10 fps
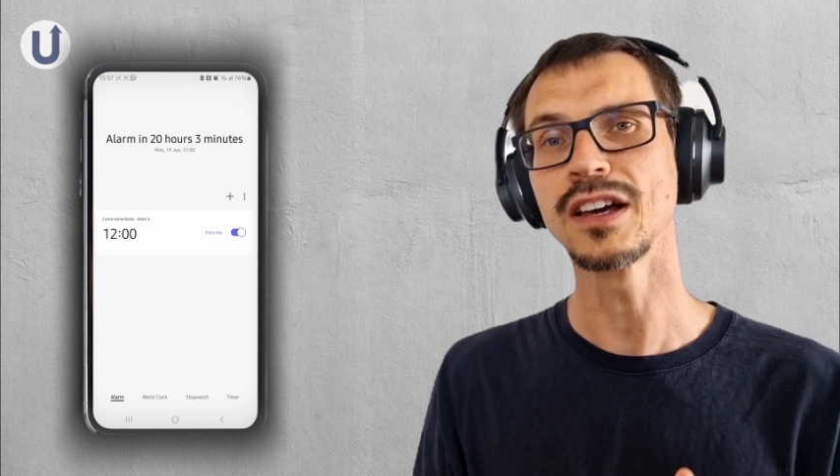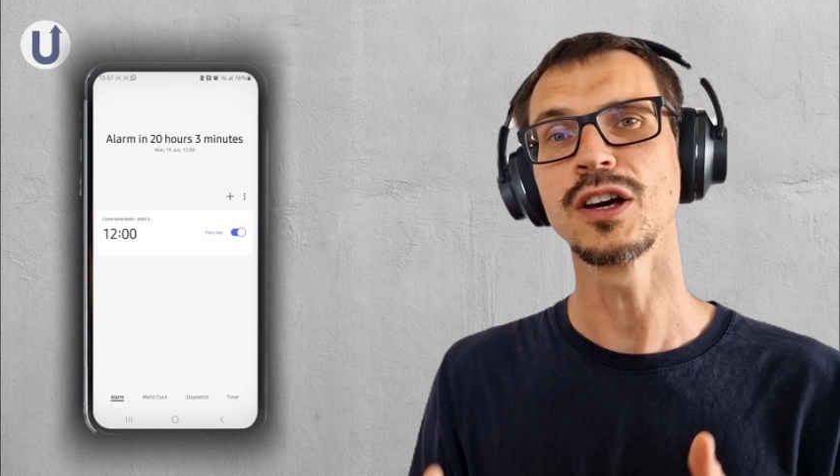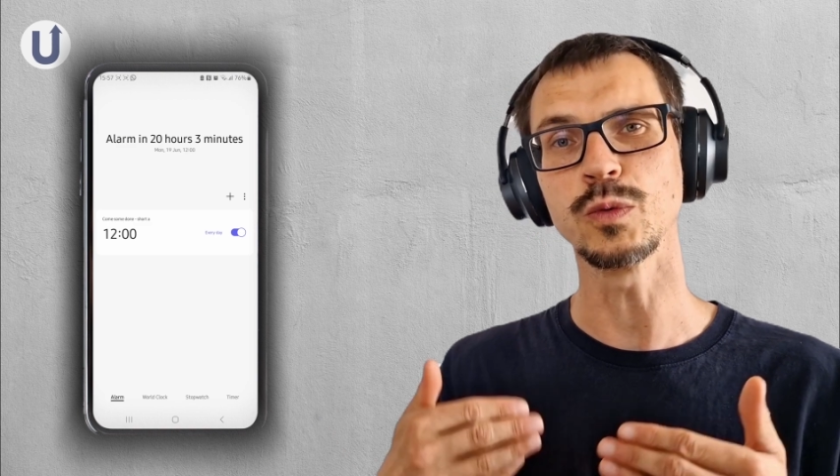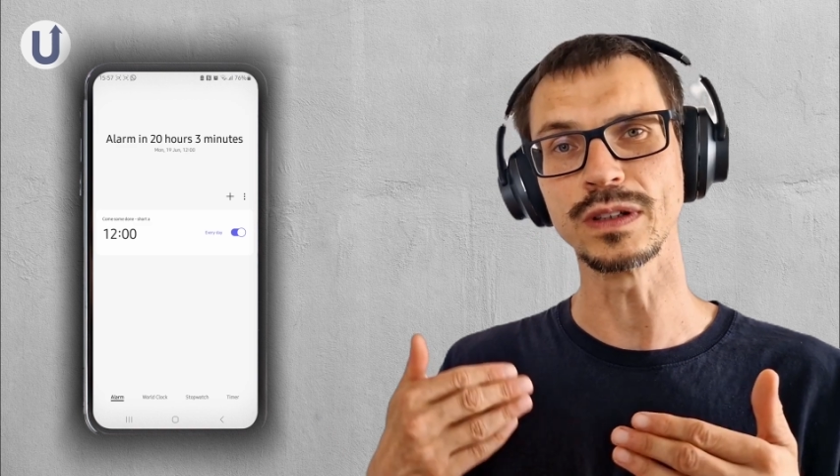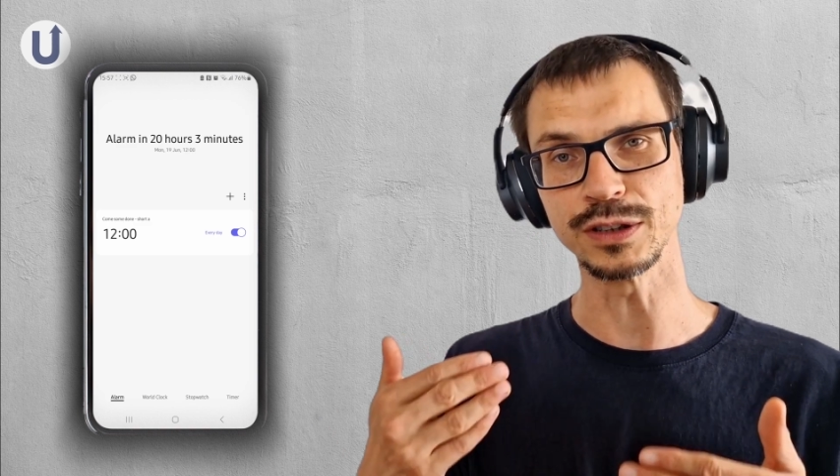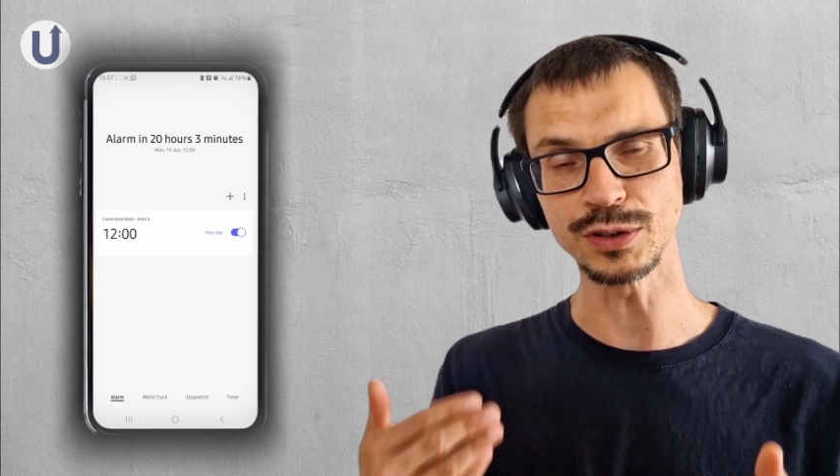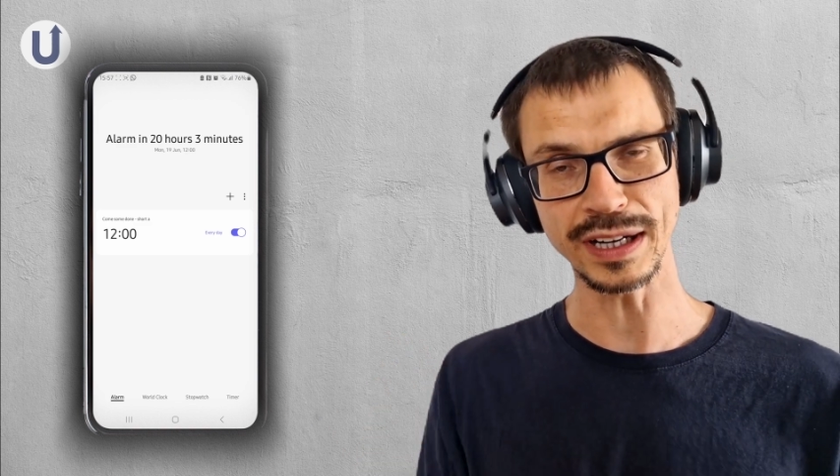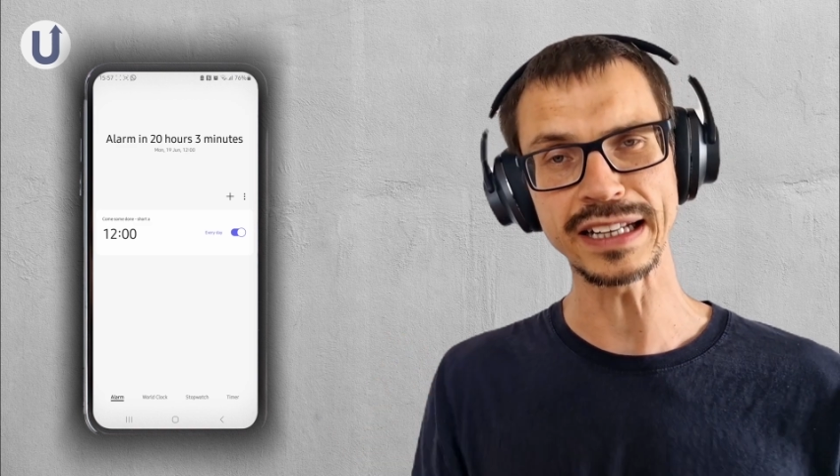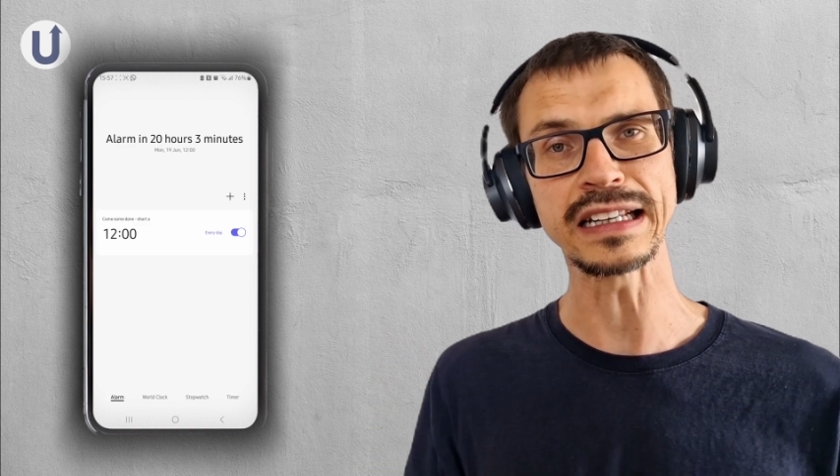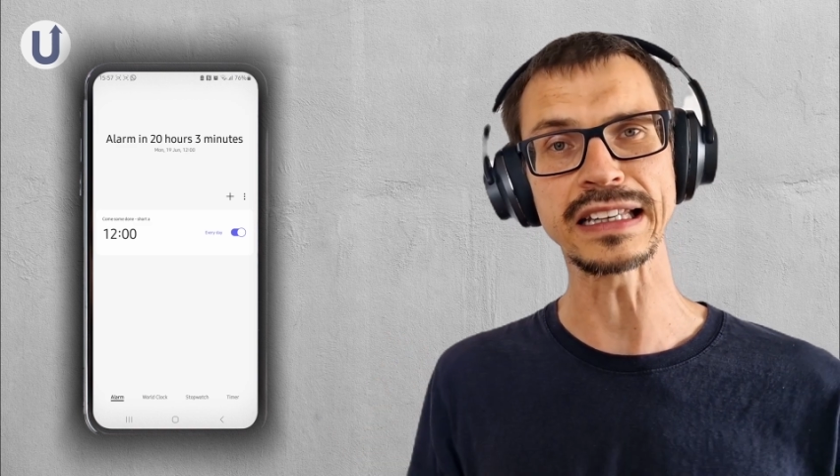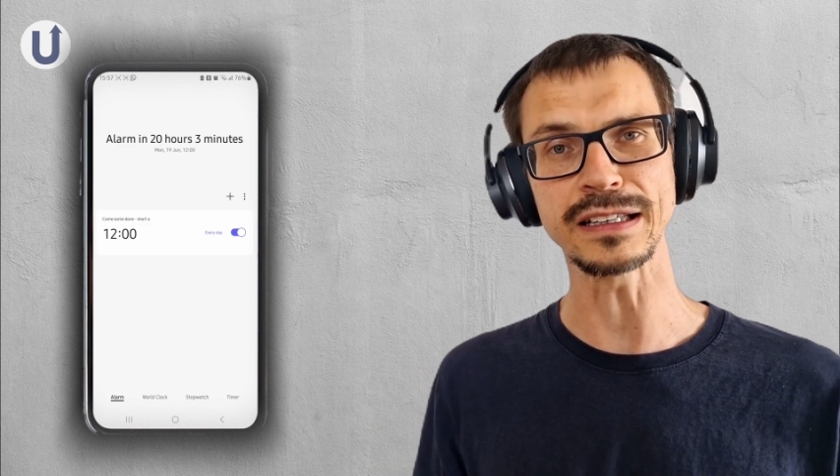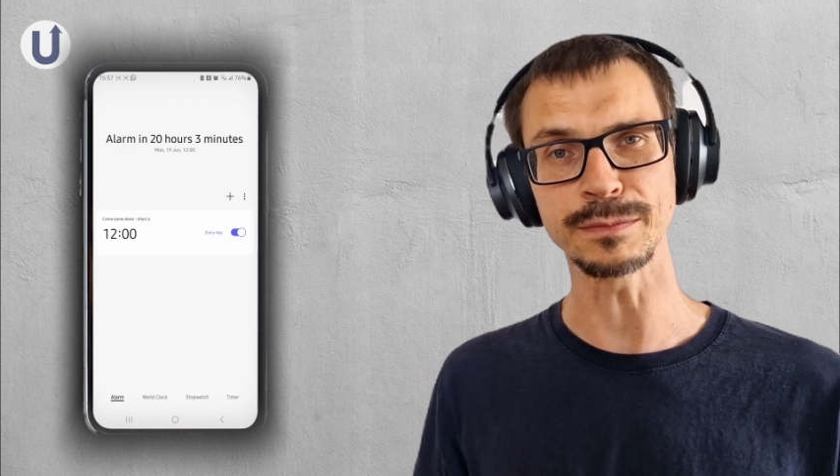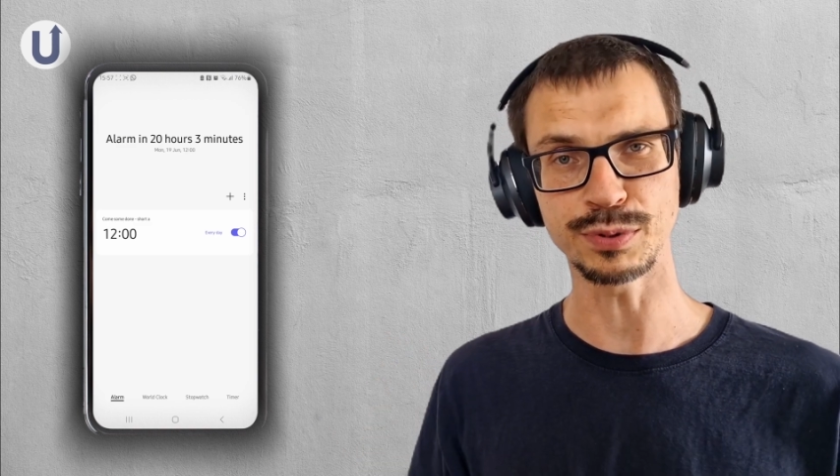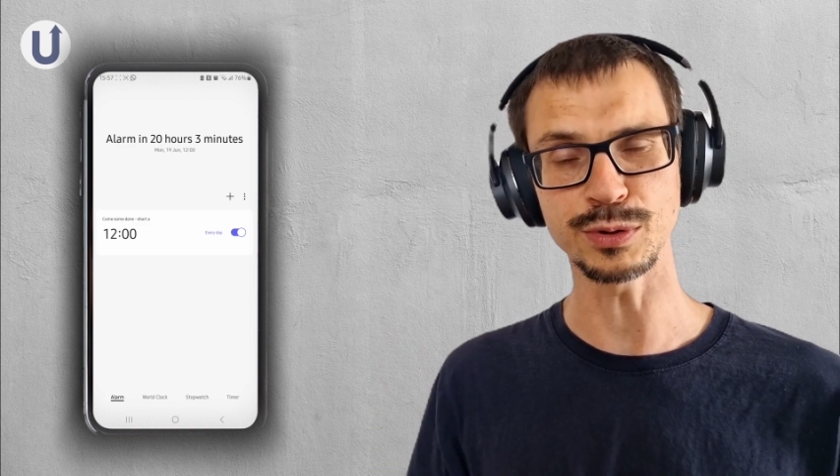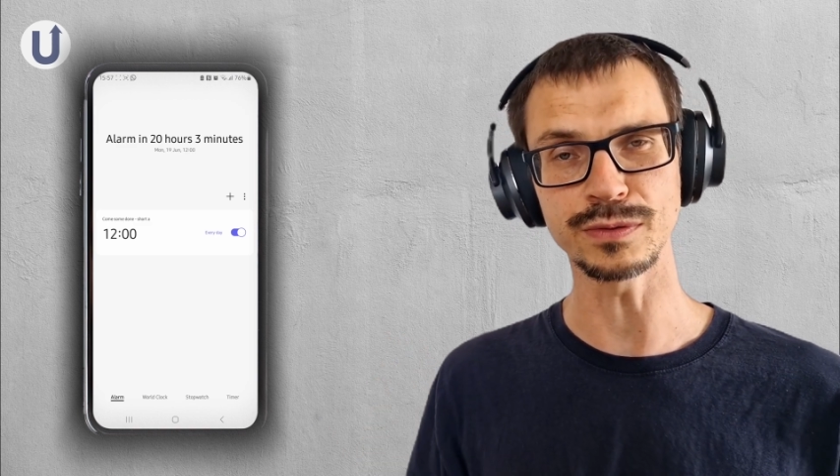will greatly
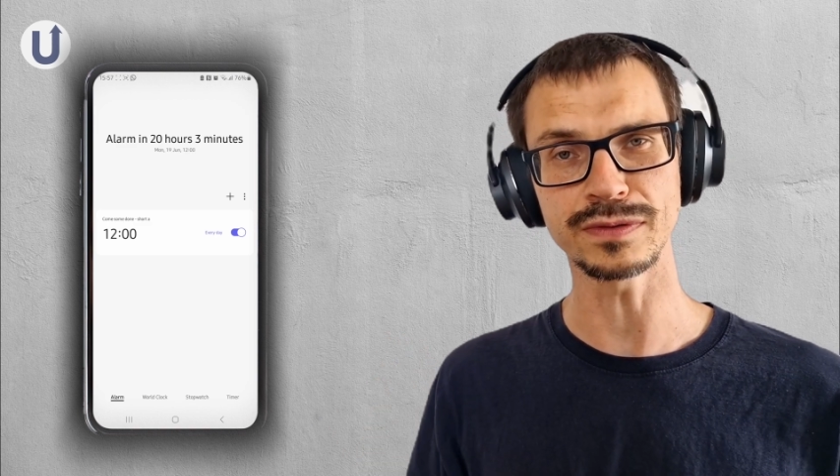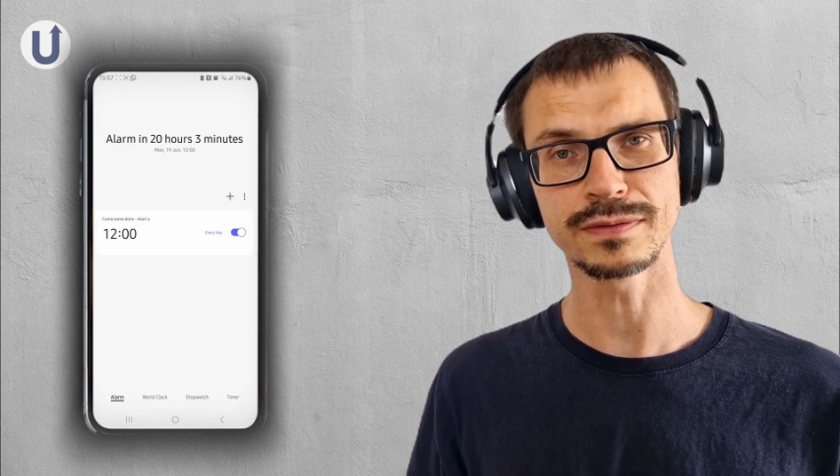improve.